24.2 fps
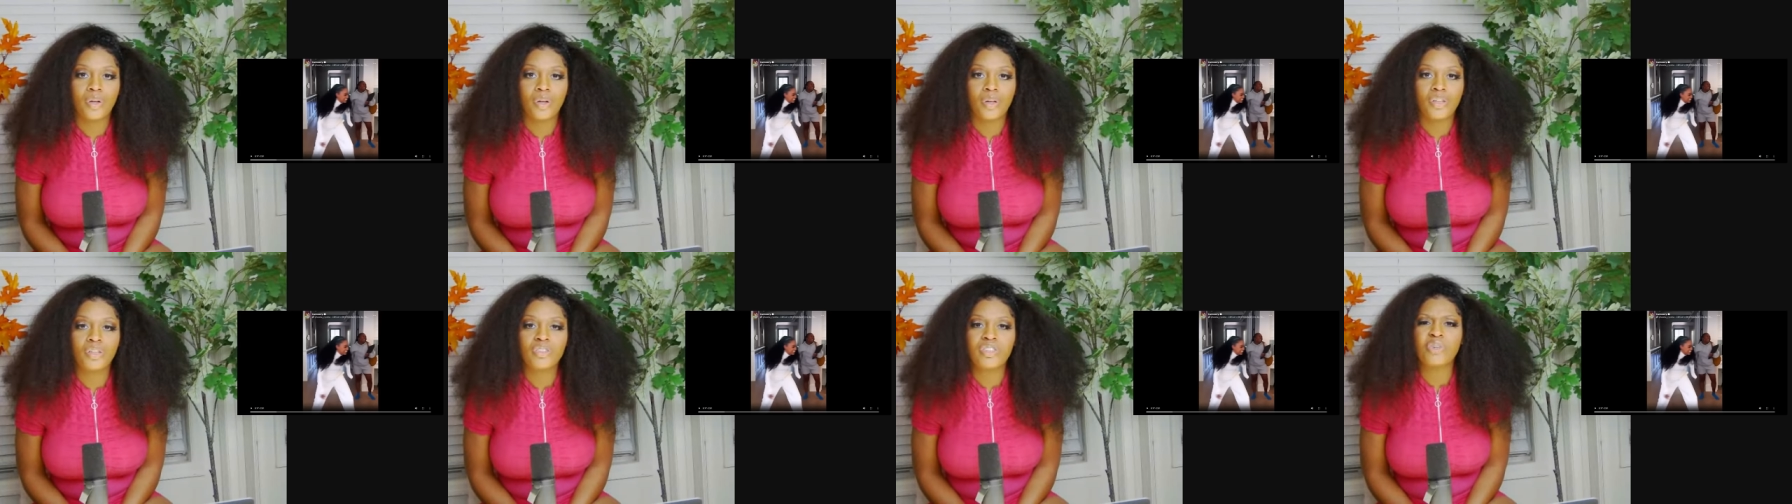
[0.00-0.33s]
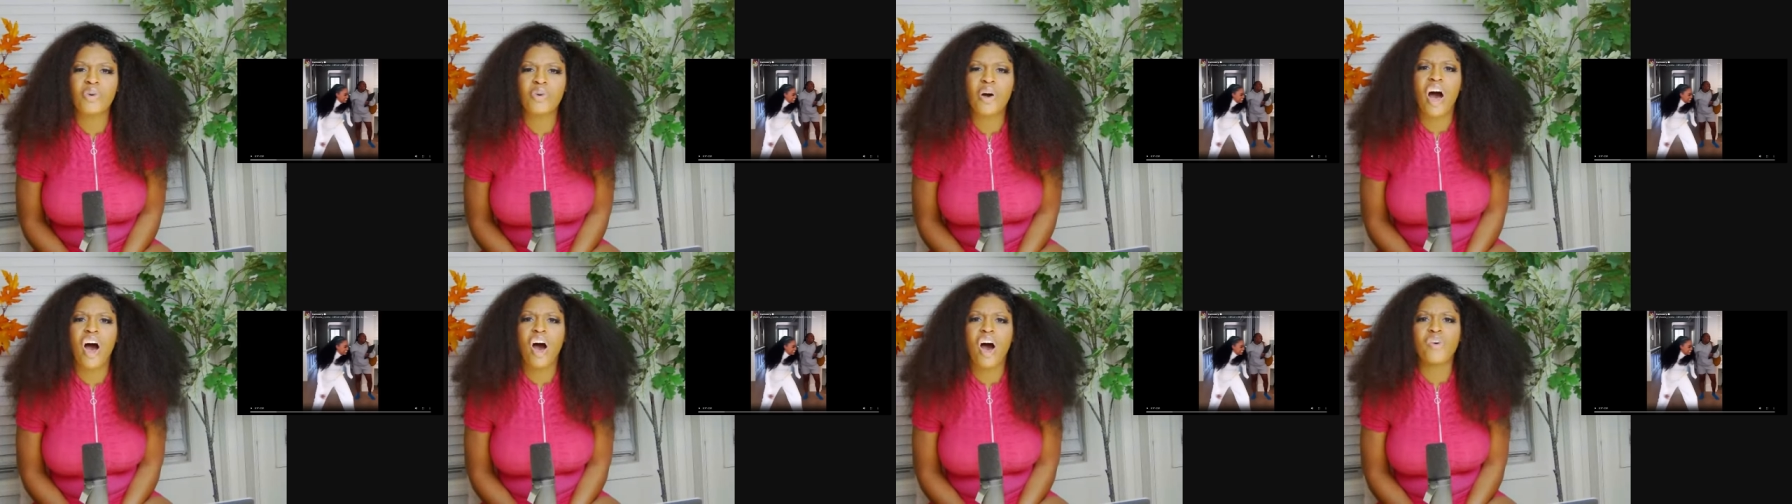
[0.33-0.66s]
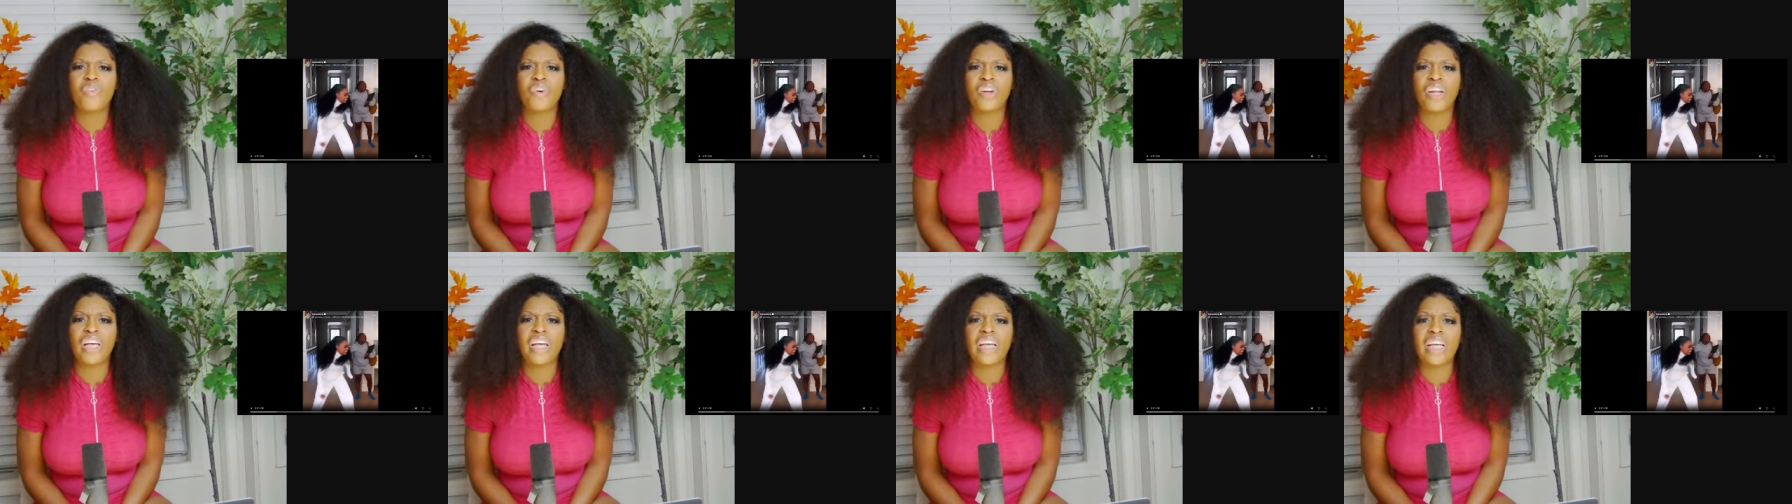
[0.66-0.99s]
You're too
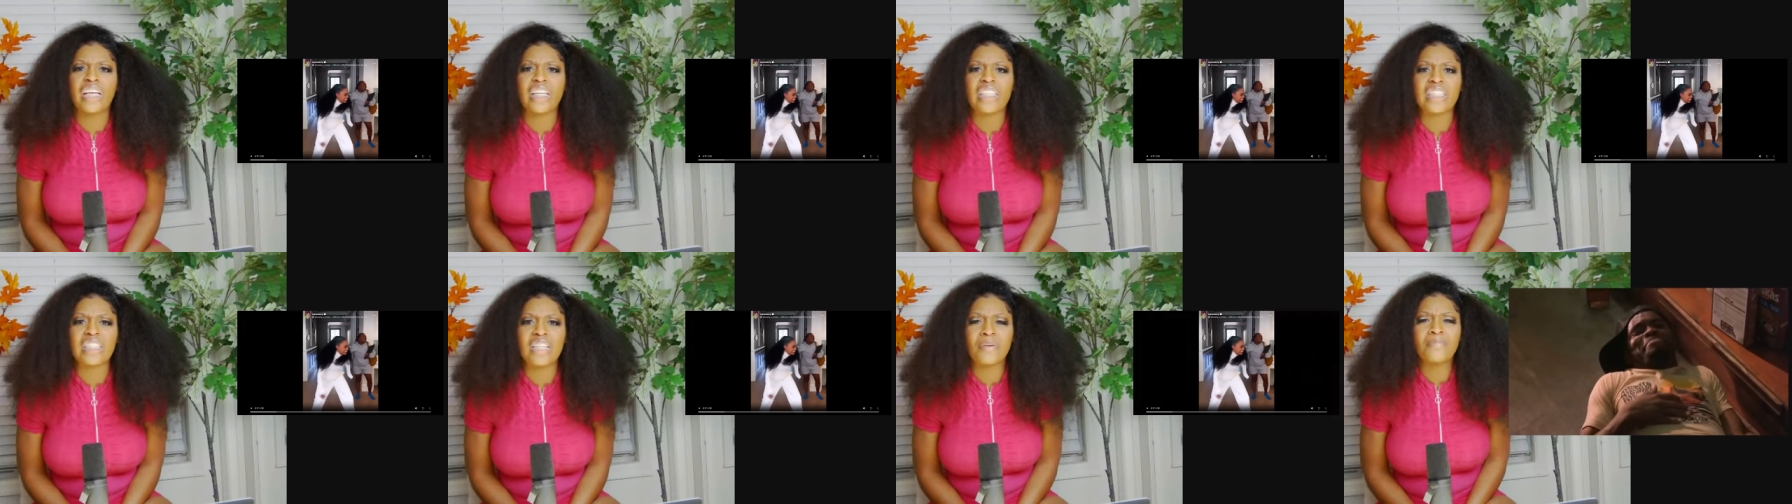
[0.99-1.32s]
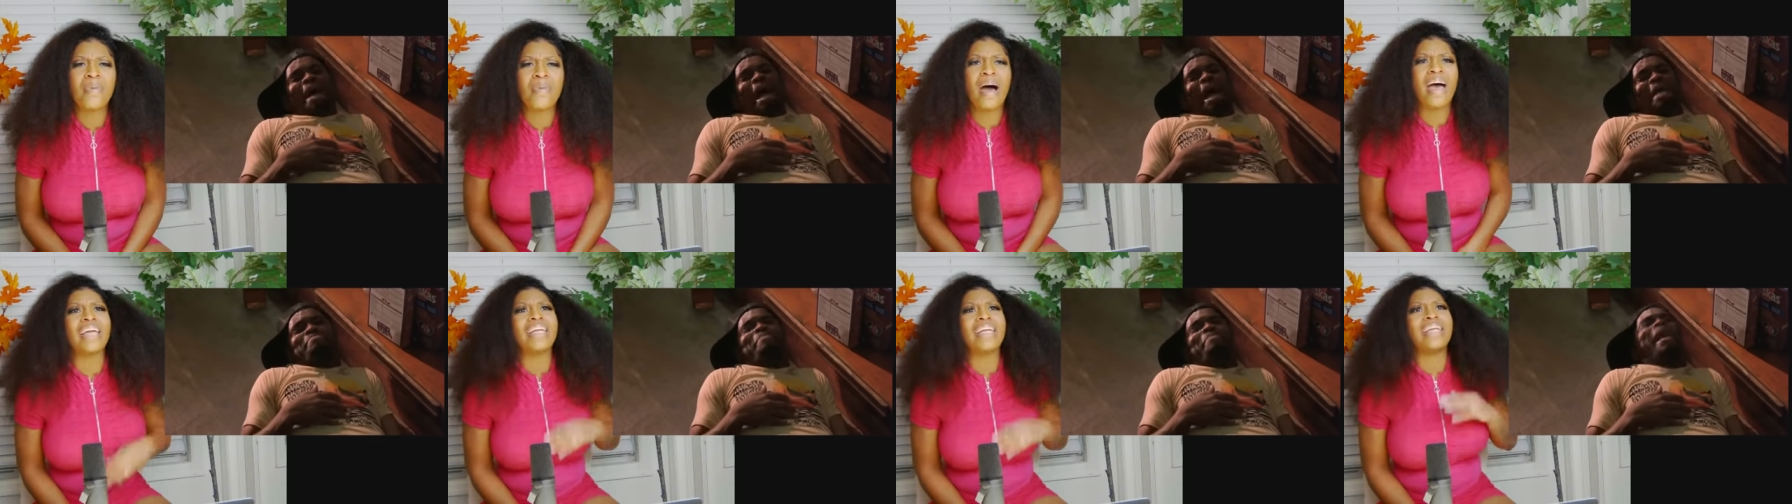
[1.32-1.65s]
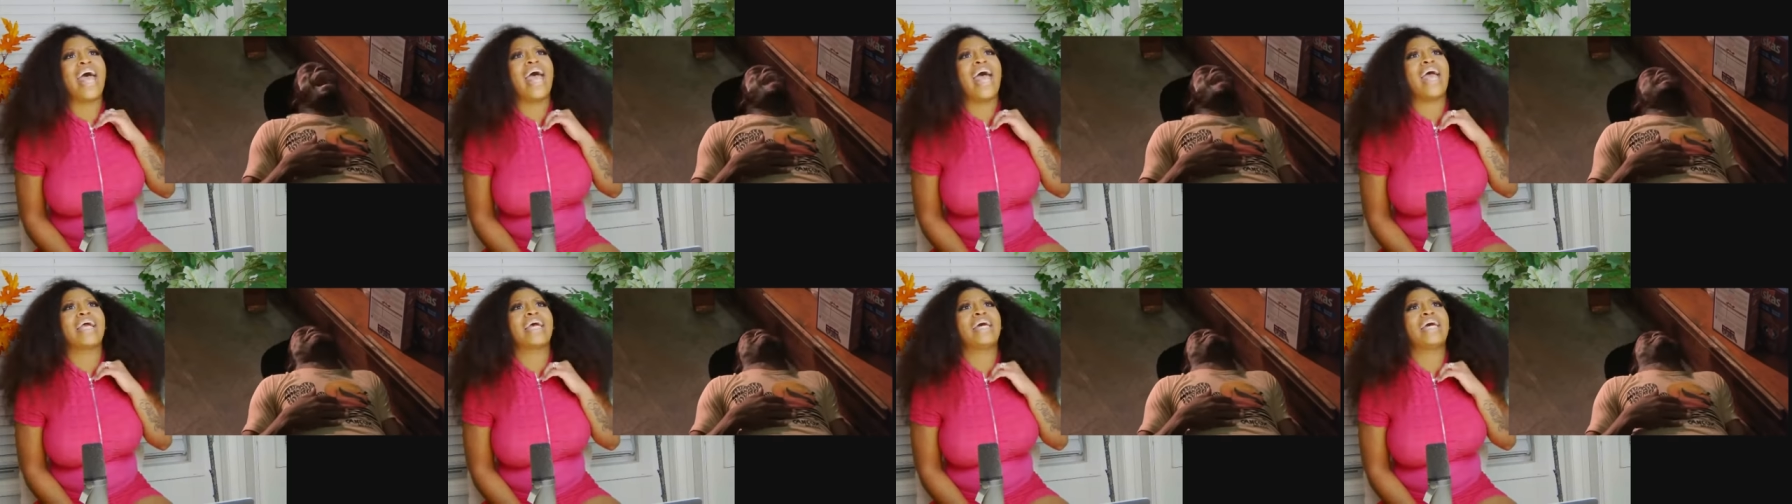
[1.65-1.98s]
old for this. My
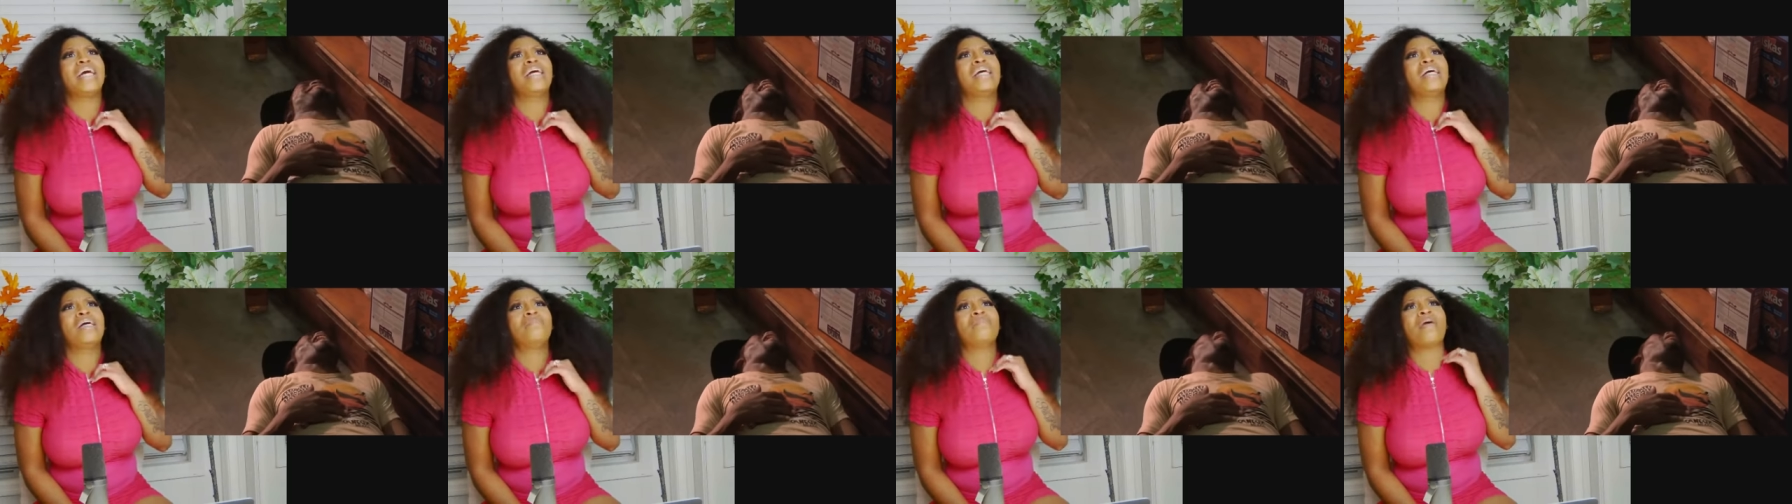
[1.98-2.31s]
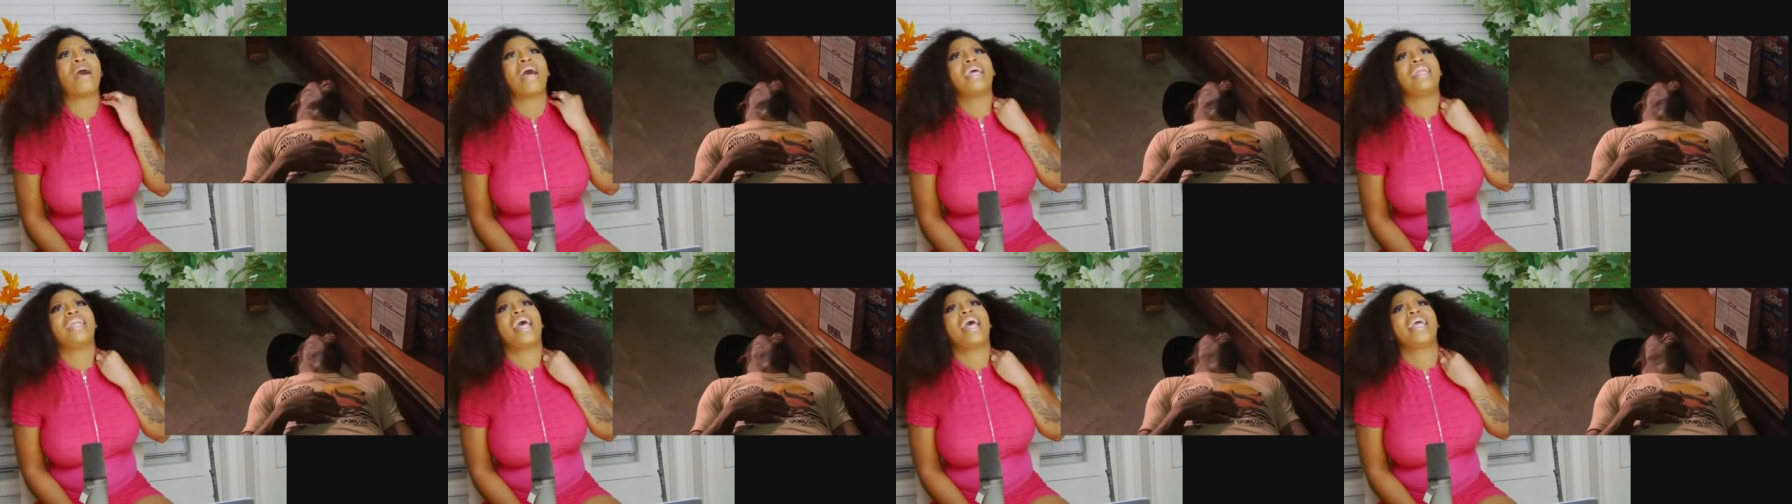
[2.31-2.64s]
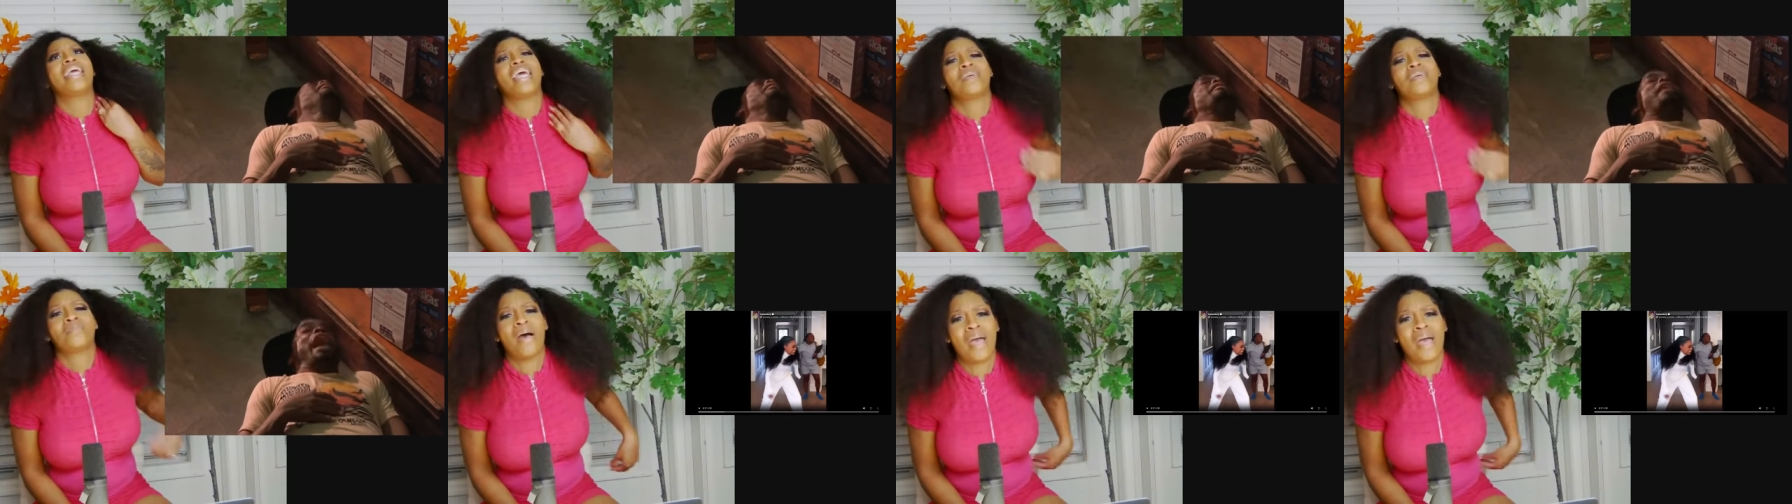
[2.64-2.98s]
neck
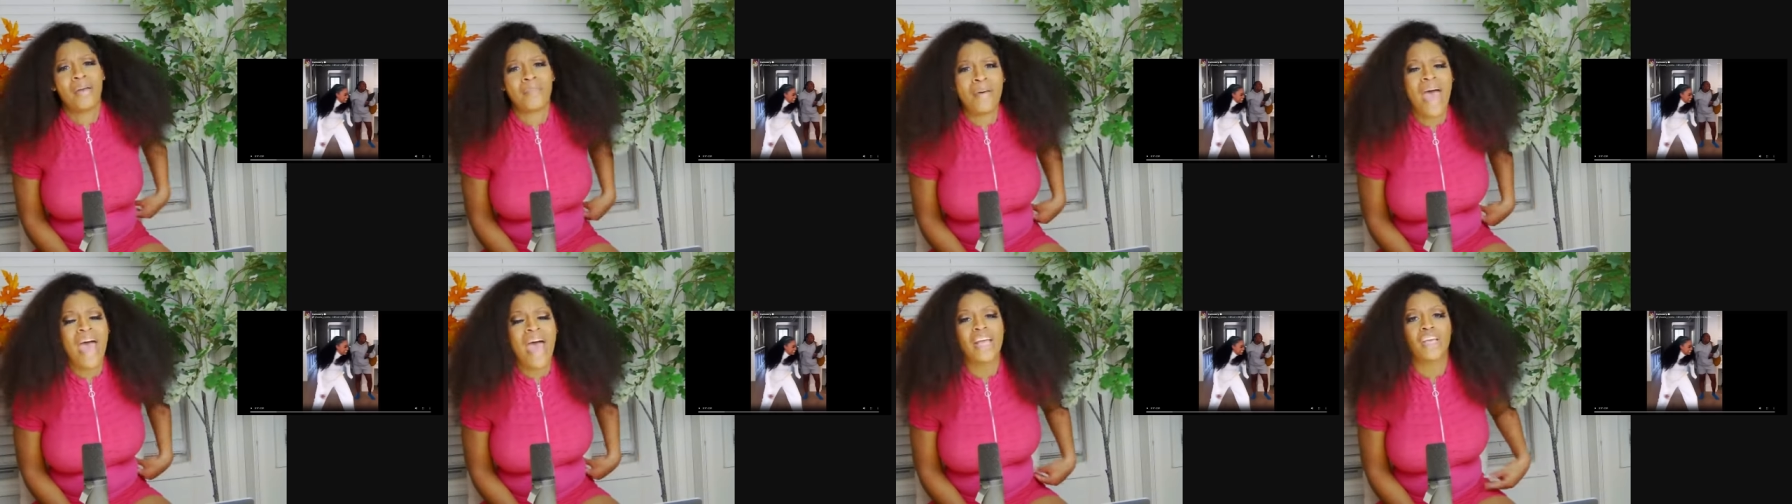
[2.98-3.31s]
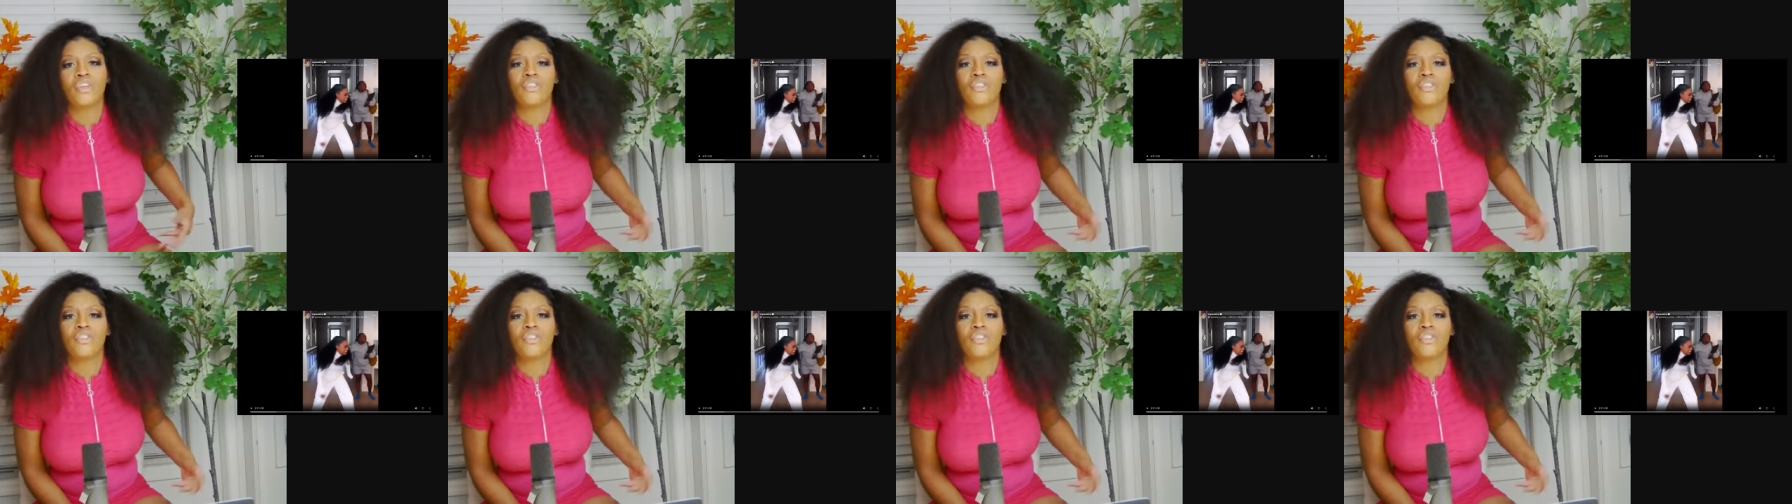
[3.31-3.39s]
and my back.